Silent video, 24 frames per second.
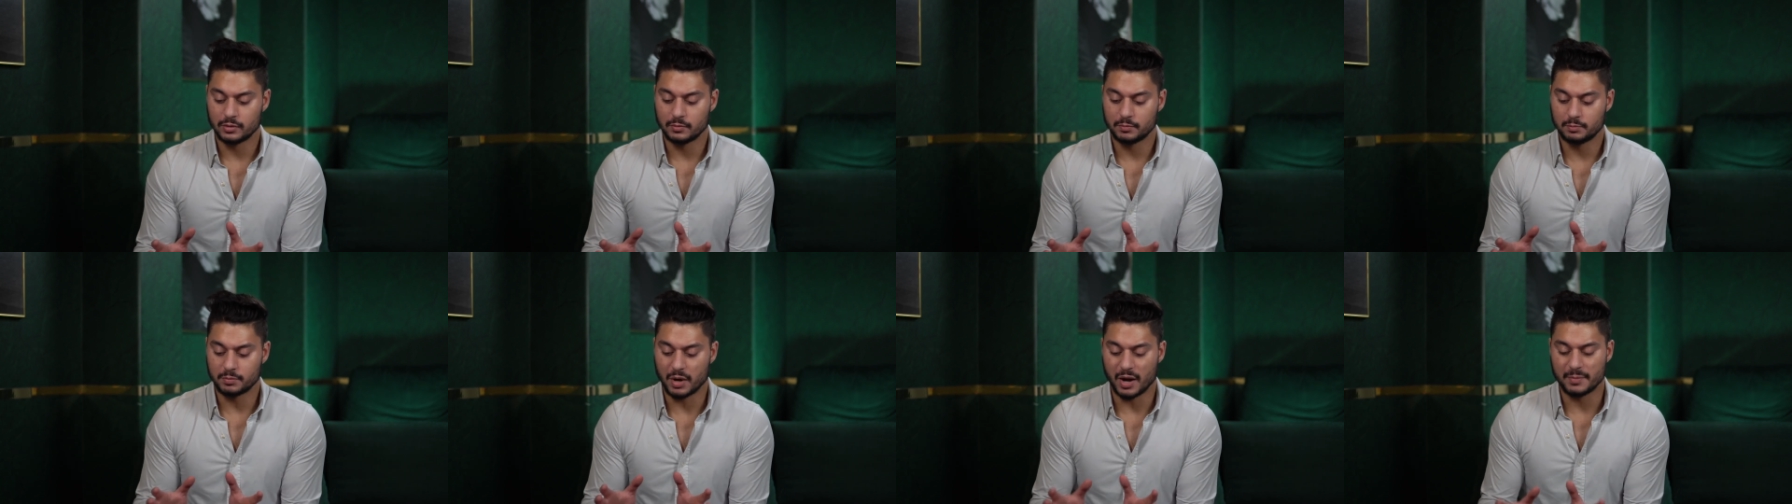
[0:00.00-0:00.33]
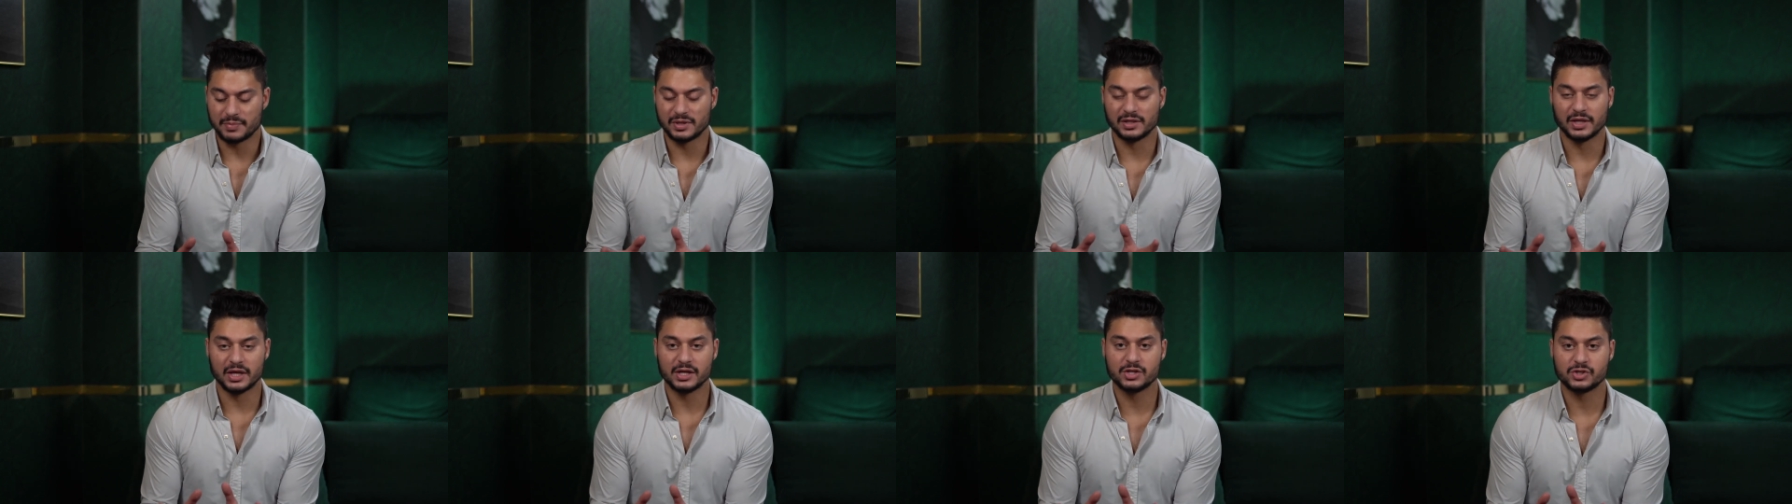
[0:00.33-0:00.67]

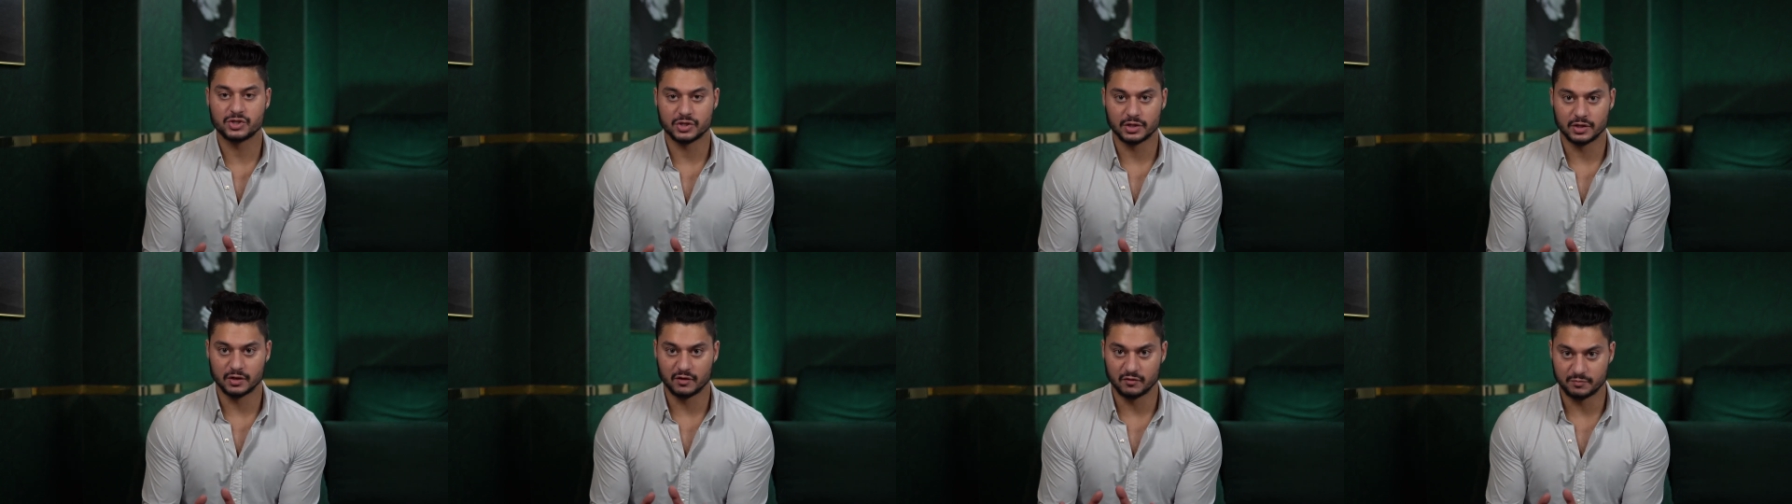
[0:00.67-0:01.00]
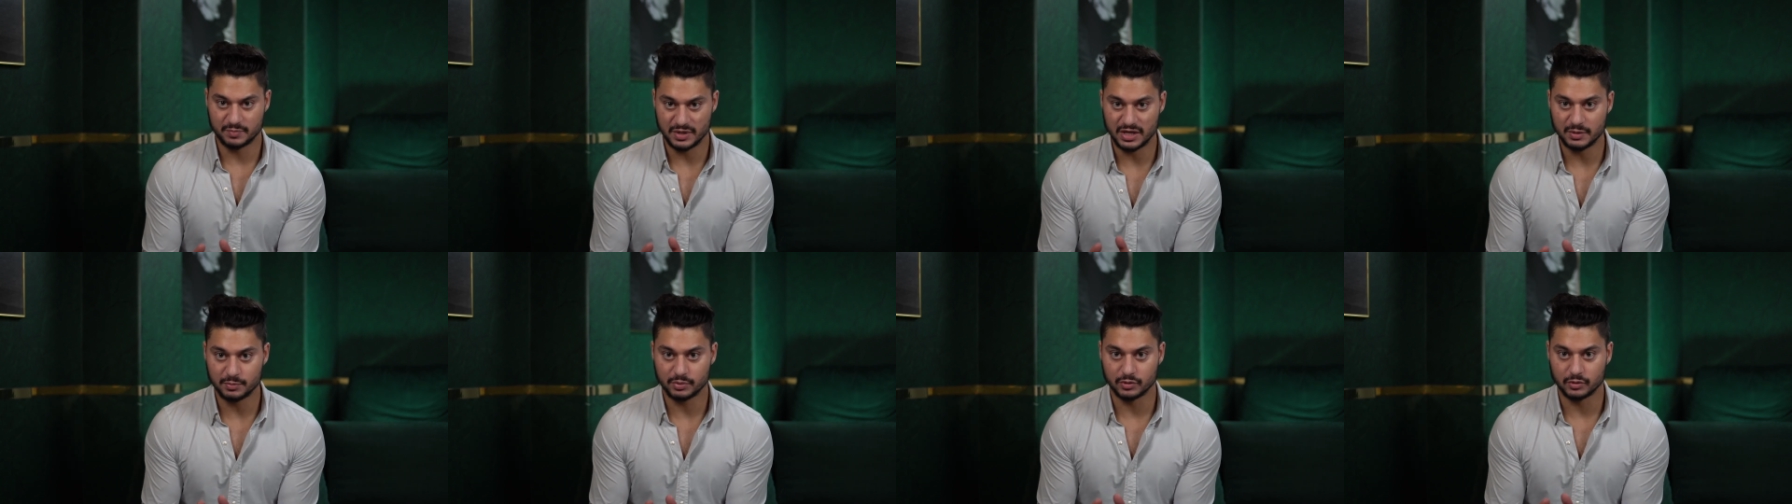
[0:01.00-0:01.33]
population of
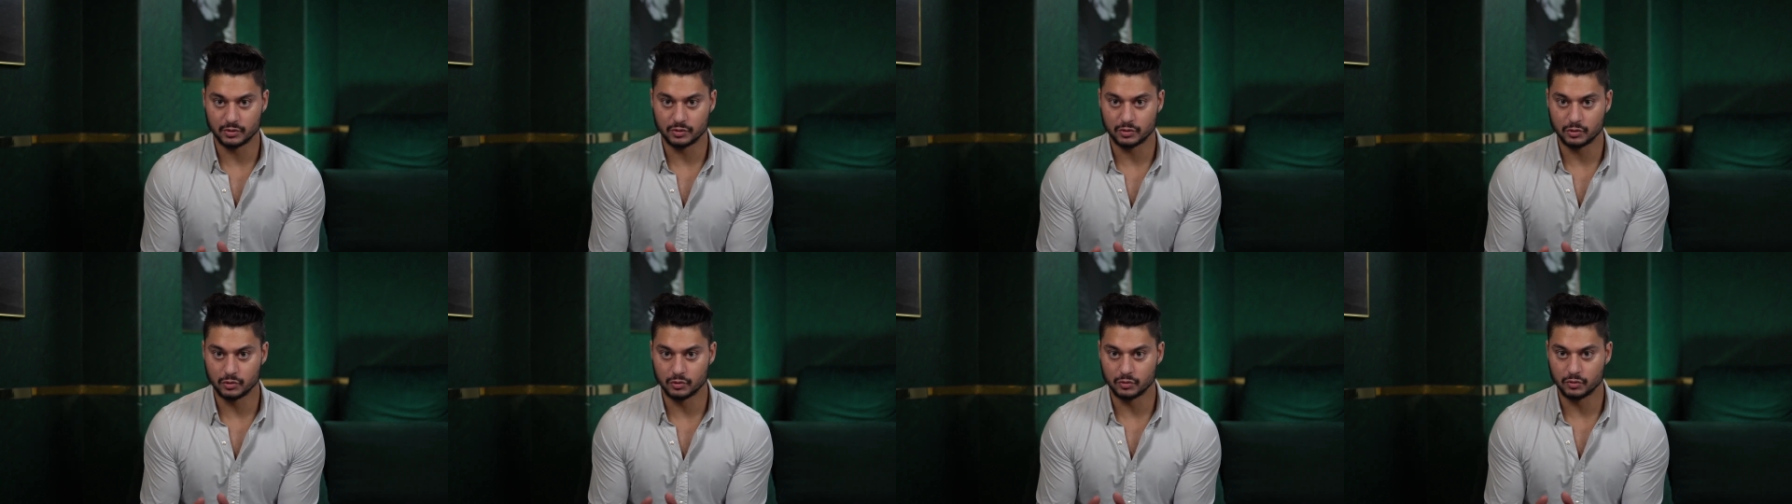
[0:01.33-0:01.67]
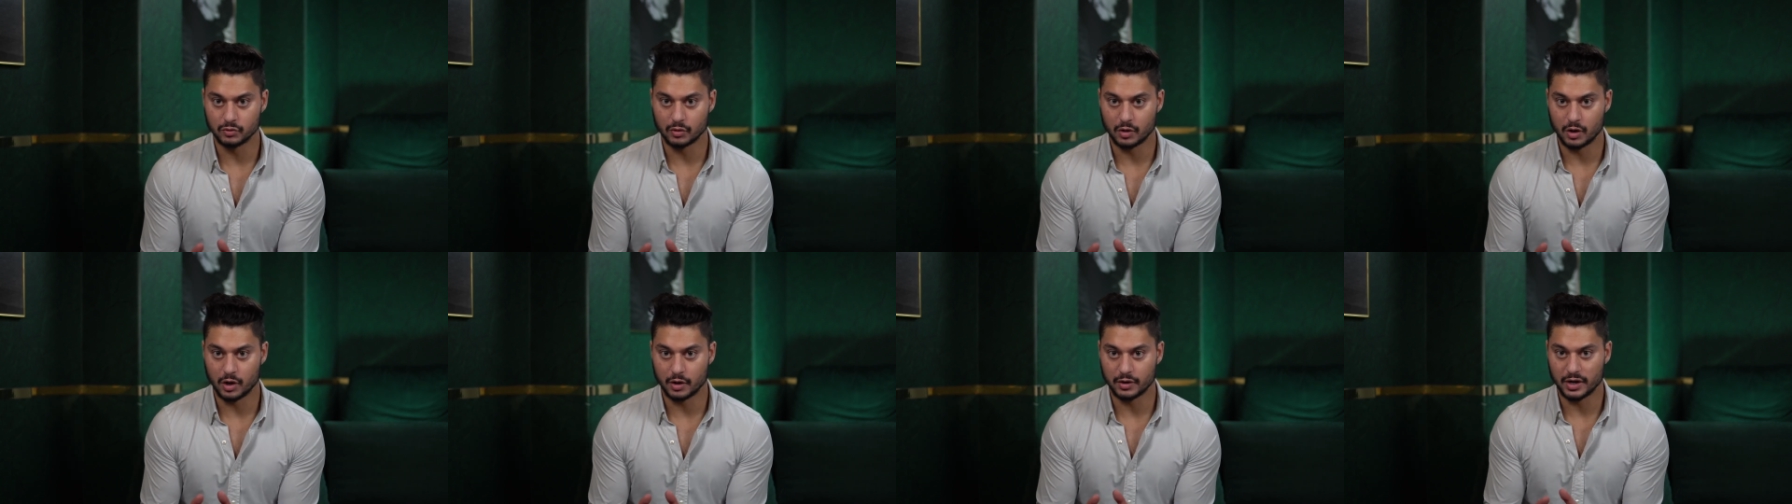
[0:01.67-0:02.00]
people
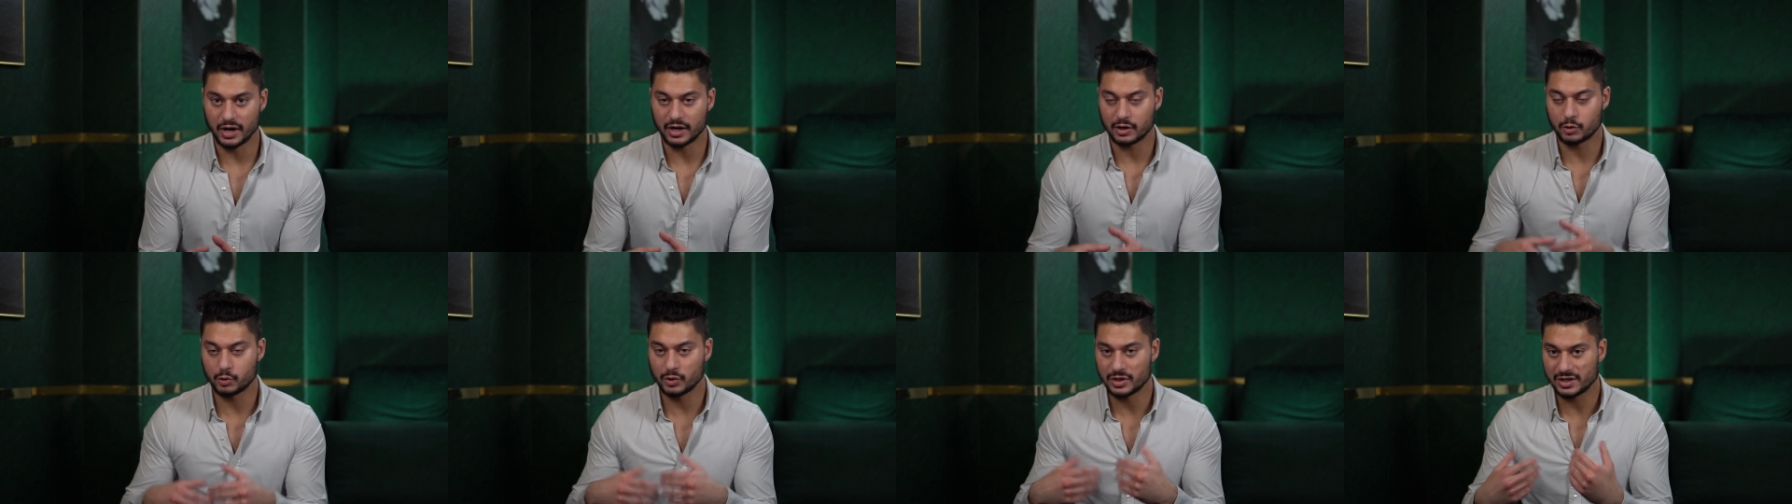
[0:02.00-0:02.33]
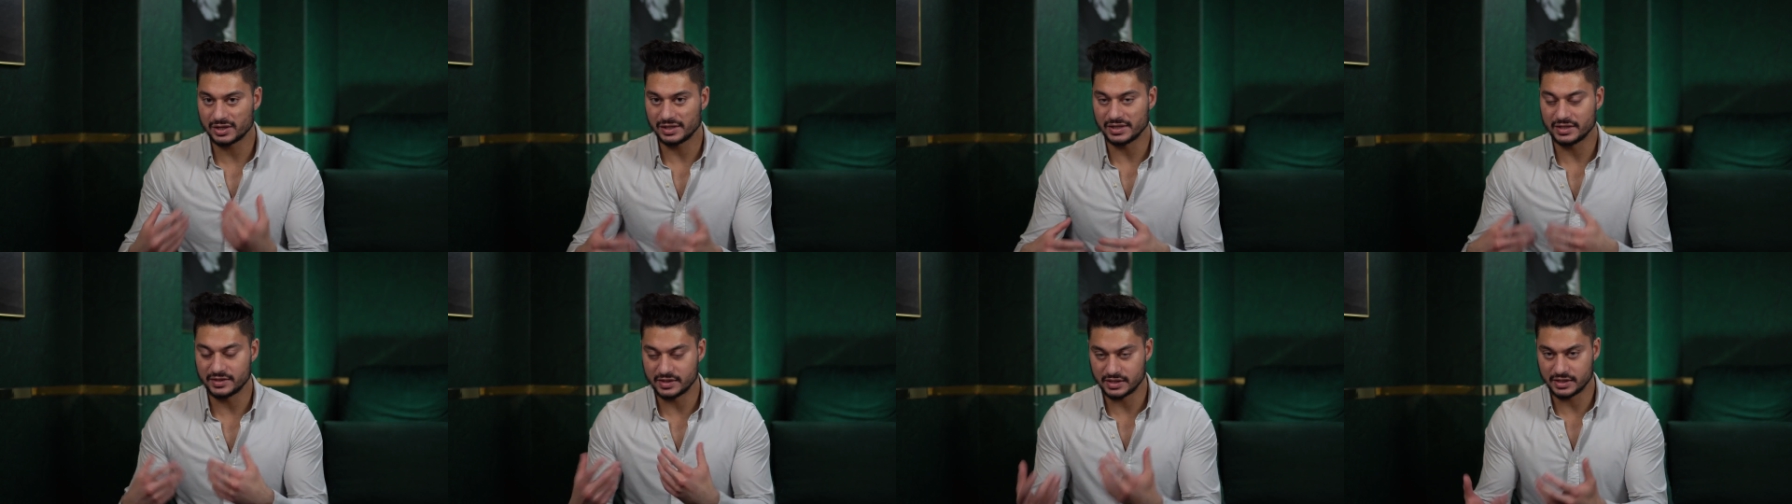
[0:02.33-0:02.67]
who are not
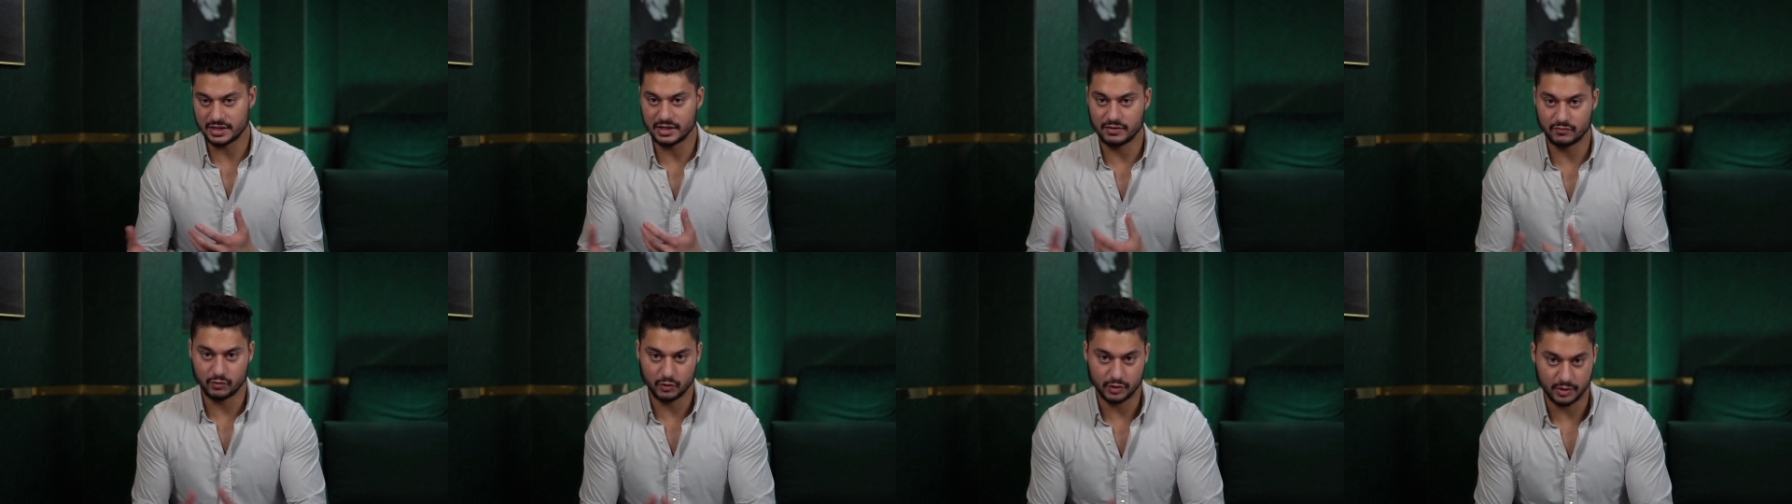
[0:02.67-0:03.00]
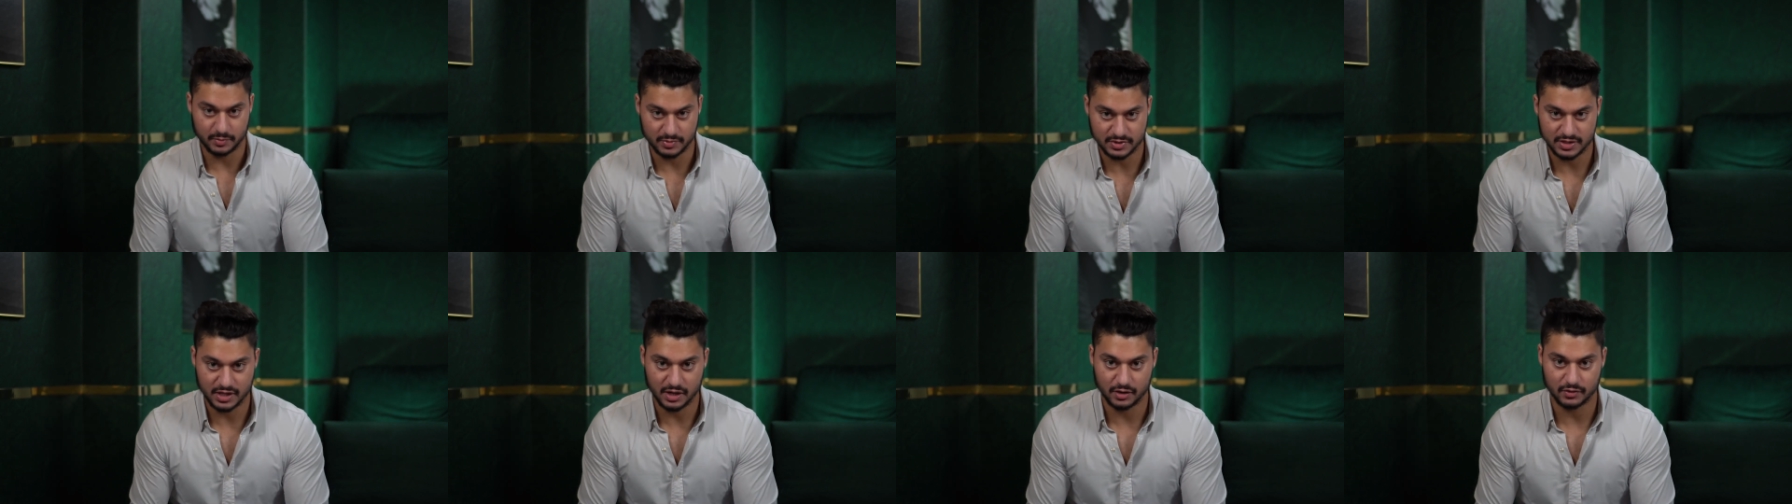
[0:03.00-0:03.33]
critically thinking for
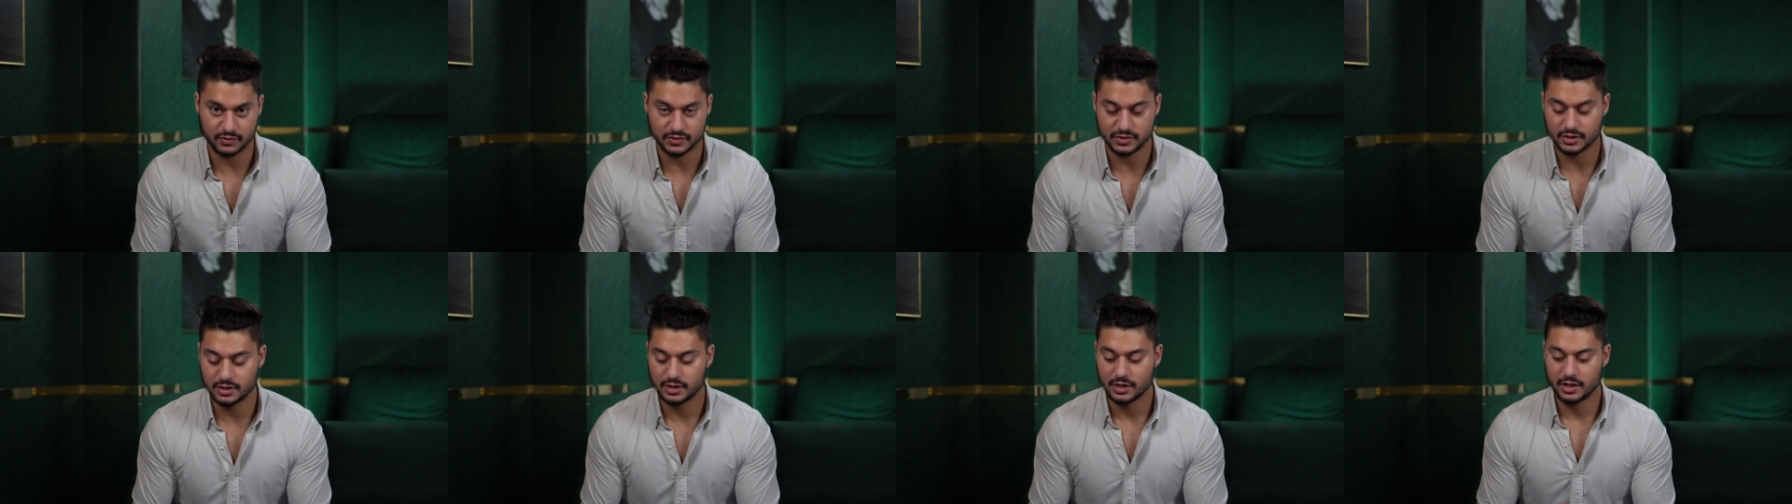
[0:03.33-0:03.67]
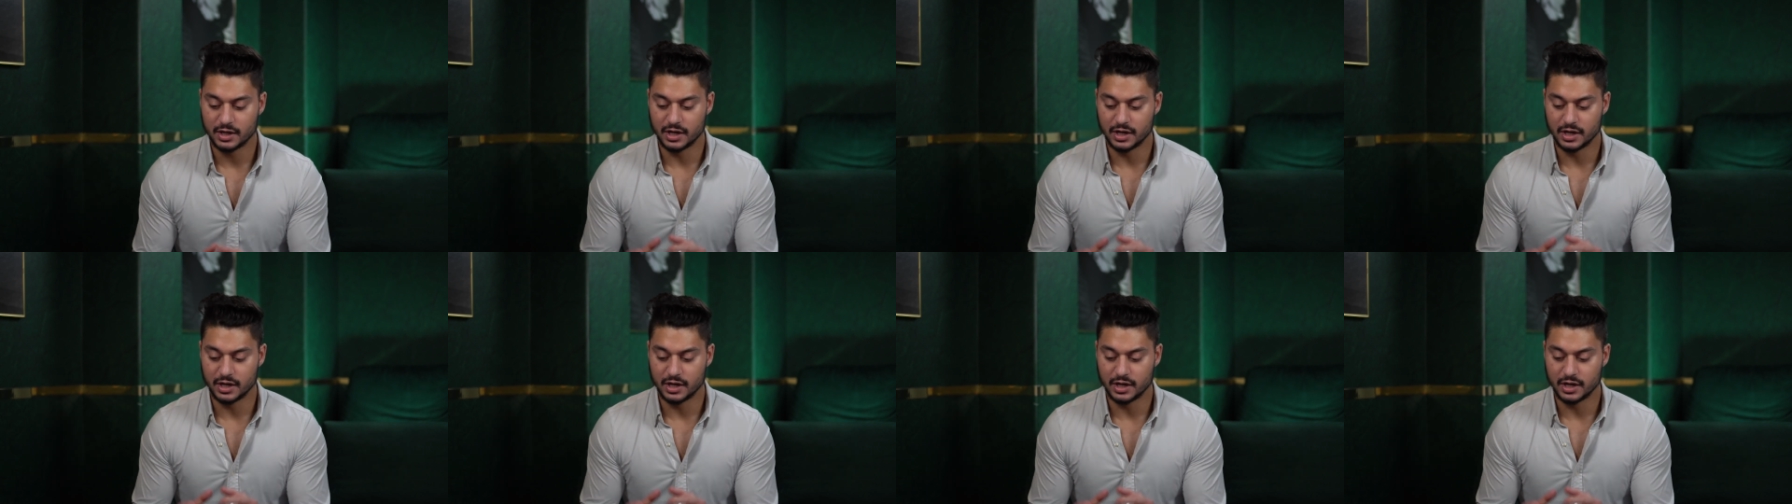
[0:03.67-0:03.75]
themselves.